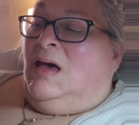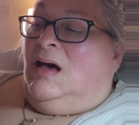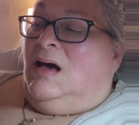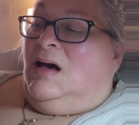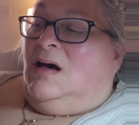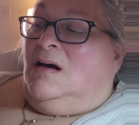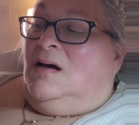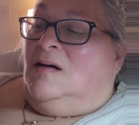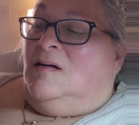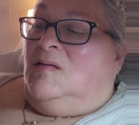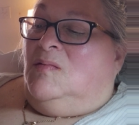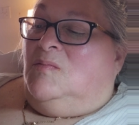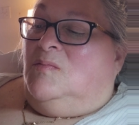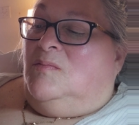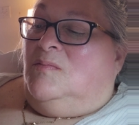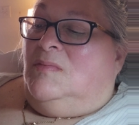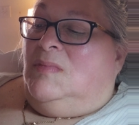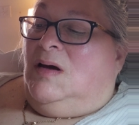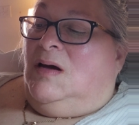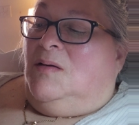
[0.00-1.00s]

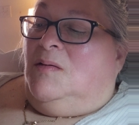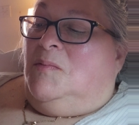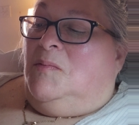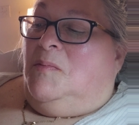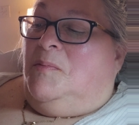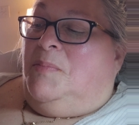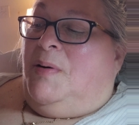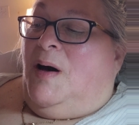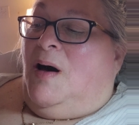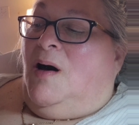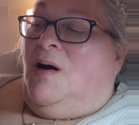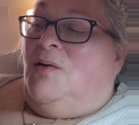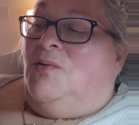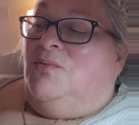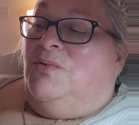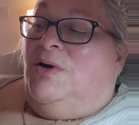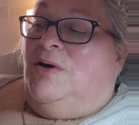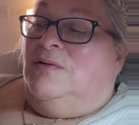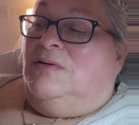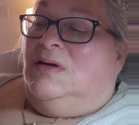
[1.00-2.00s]
Paul
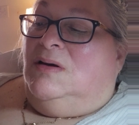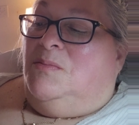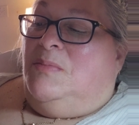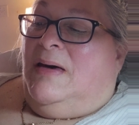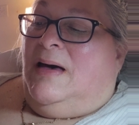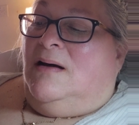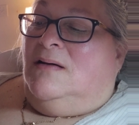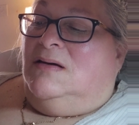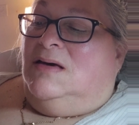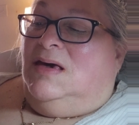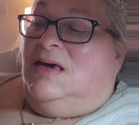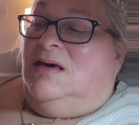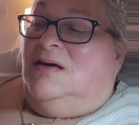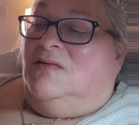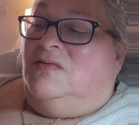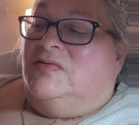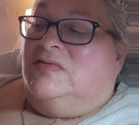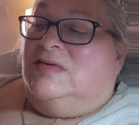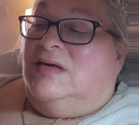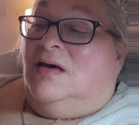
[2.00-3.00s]
wrote about
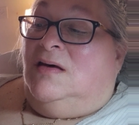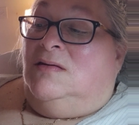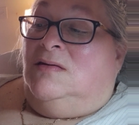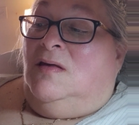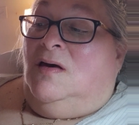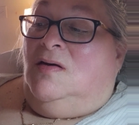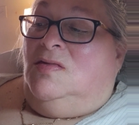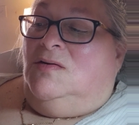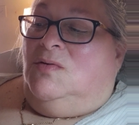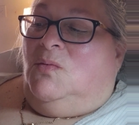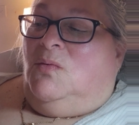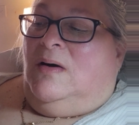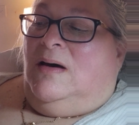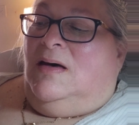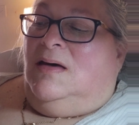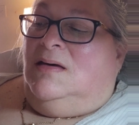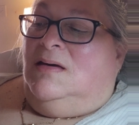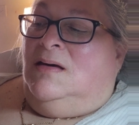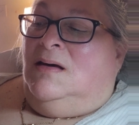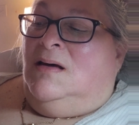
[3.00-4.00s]
gifts another
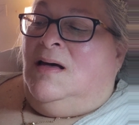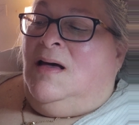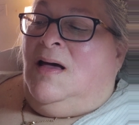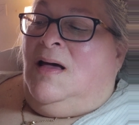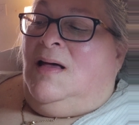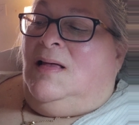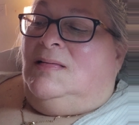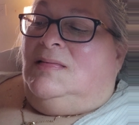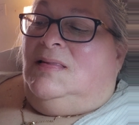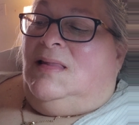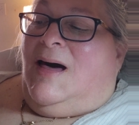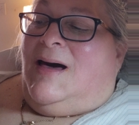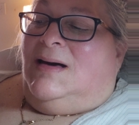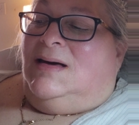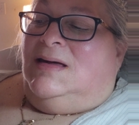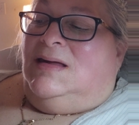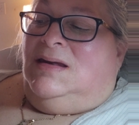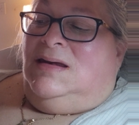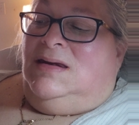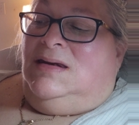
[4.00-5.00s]
way,
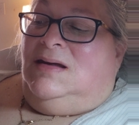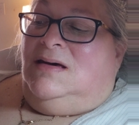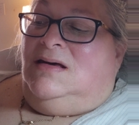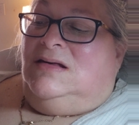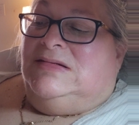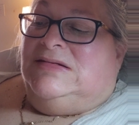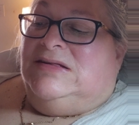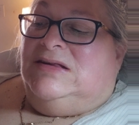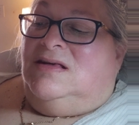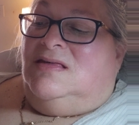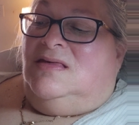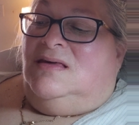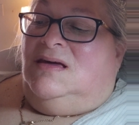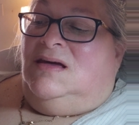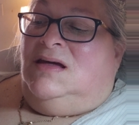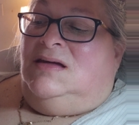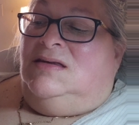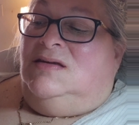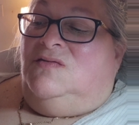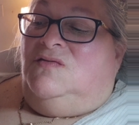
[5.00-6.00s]
likening us to the
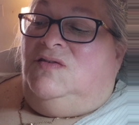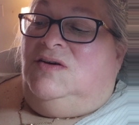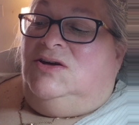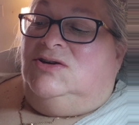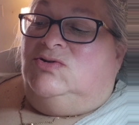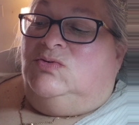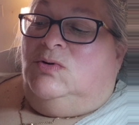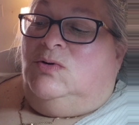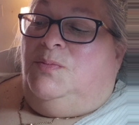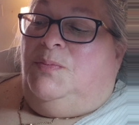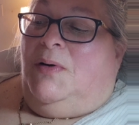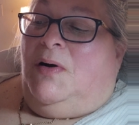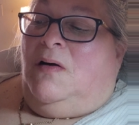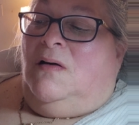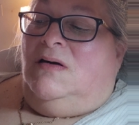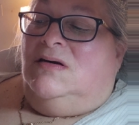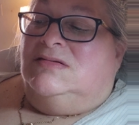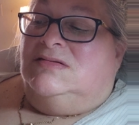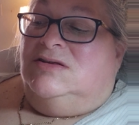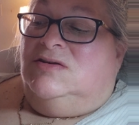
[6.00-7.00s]
individual
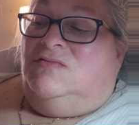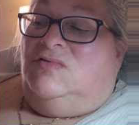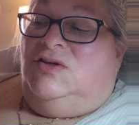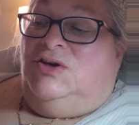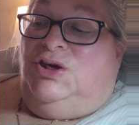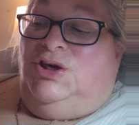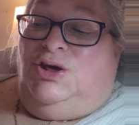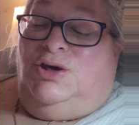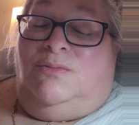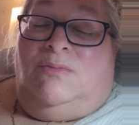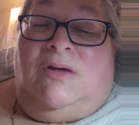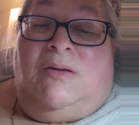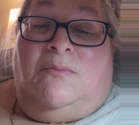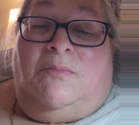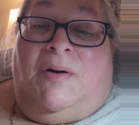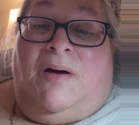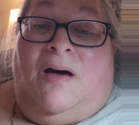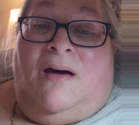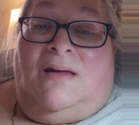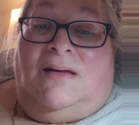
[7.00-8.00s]
parts of the human
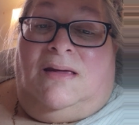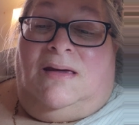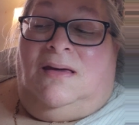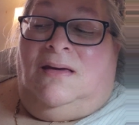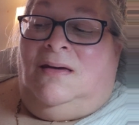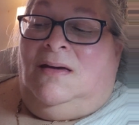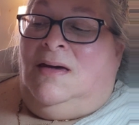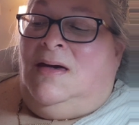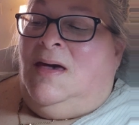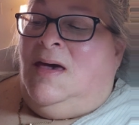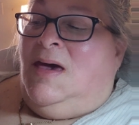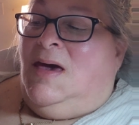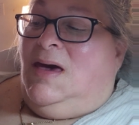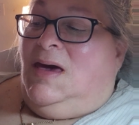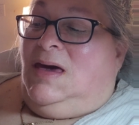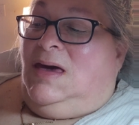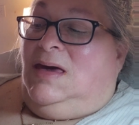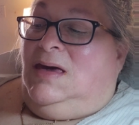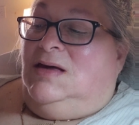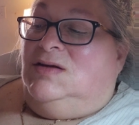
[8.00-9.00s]
body.
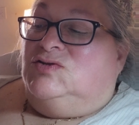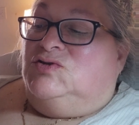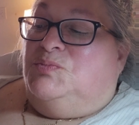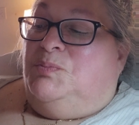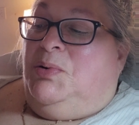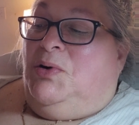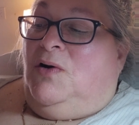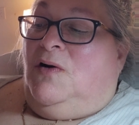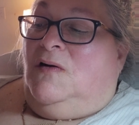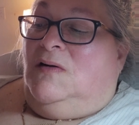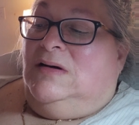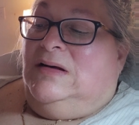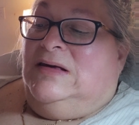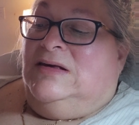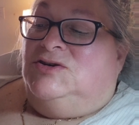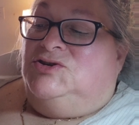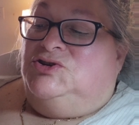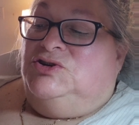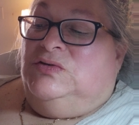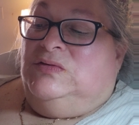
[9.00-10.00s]
Each part
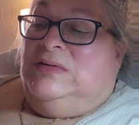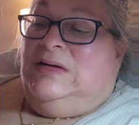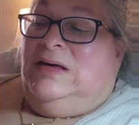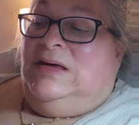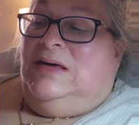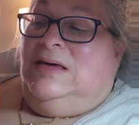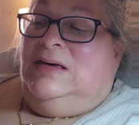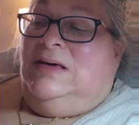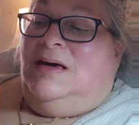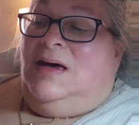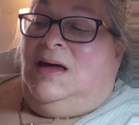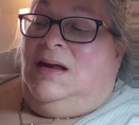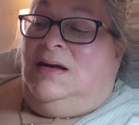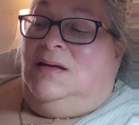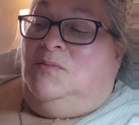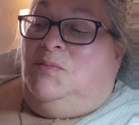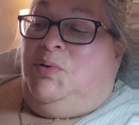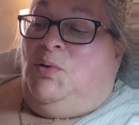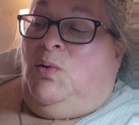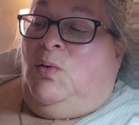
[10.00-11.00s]
is unique and
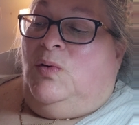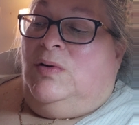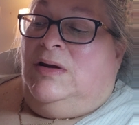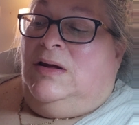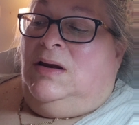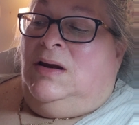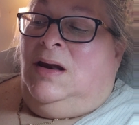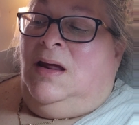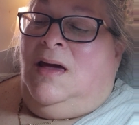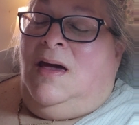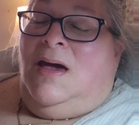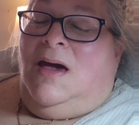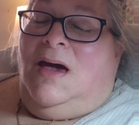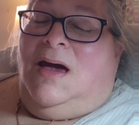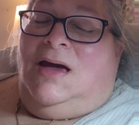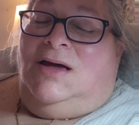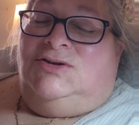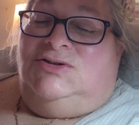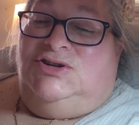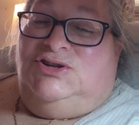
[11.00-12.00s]
important
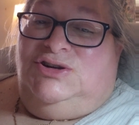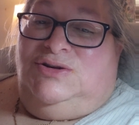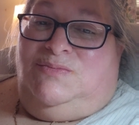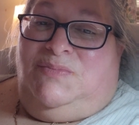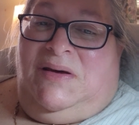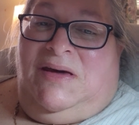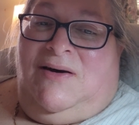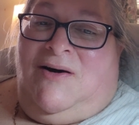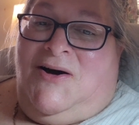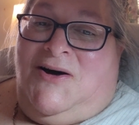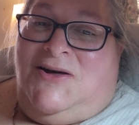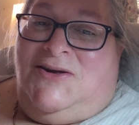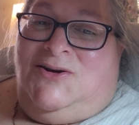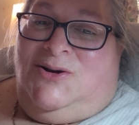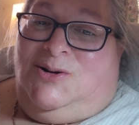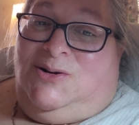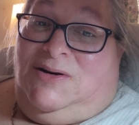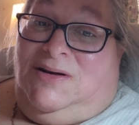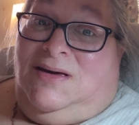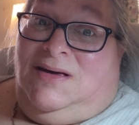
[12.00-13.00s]
and should be
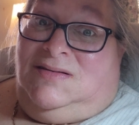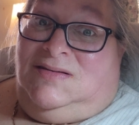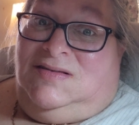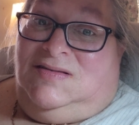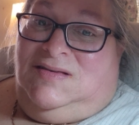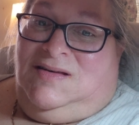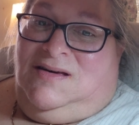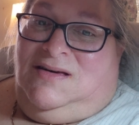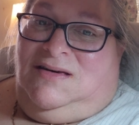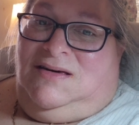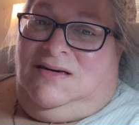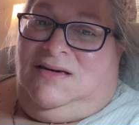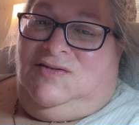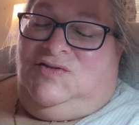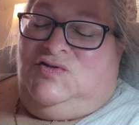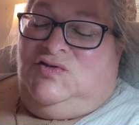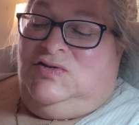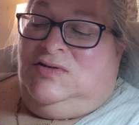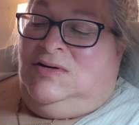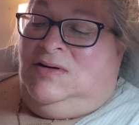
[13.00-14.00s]
honored as
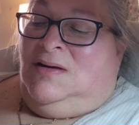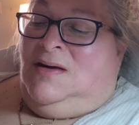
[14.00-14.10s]
such.